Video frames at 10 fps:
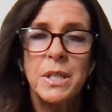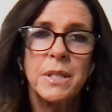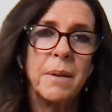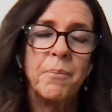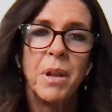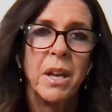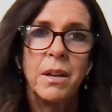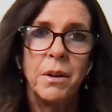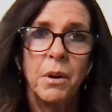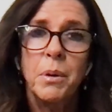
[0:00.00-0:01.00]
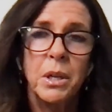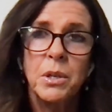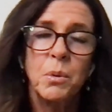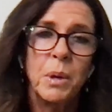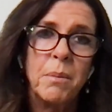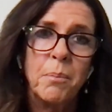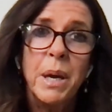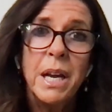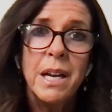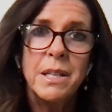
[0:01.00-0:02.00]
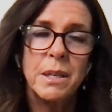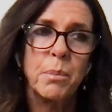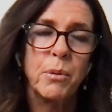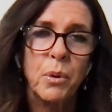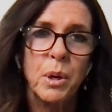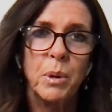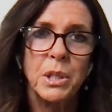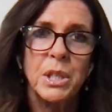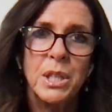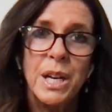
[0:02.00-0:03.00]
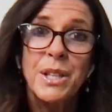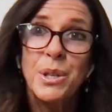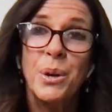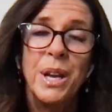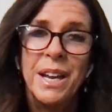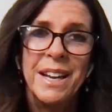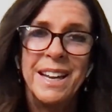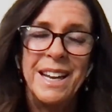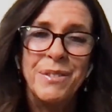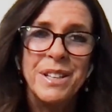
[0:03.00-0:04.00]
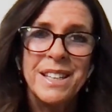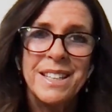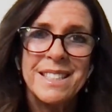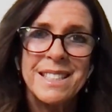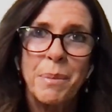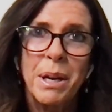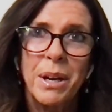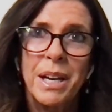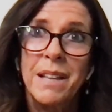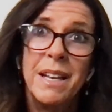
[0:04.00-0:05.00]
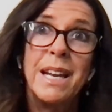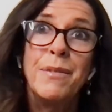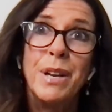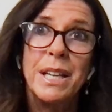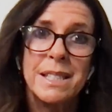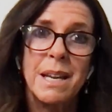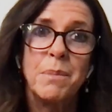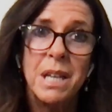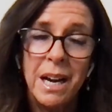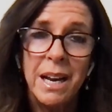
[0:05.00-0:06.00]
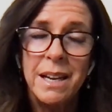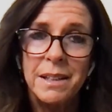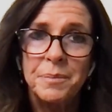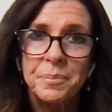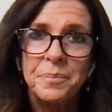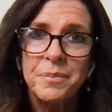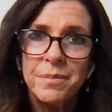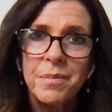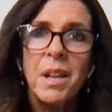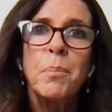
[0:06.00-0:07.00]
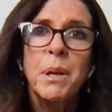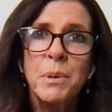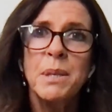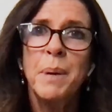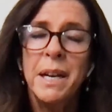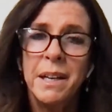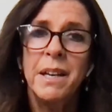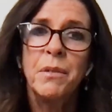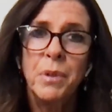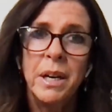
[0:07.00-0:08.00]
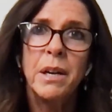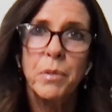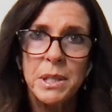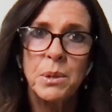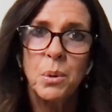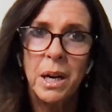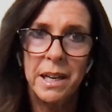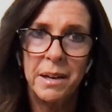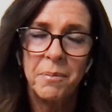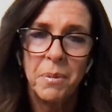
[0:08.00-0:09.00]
Is it, you're going to do it in bed? Is it before you brush your teeth? So even something like in the evening seemed clear, but it was about getting really crystal clear.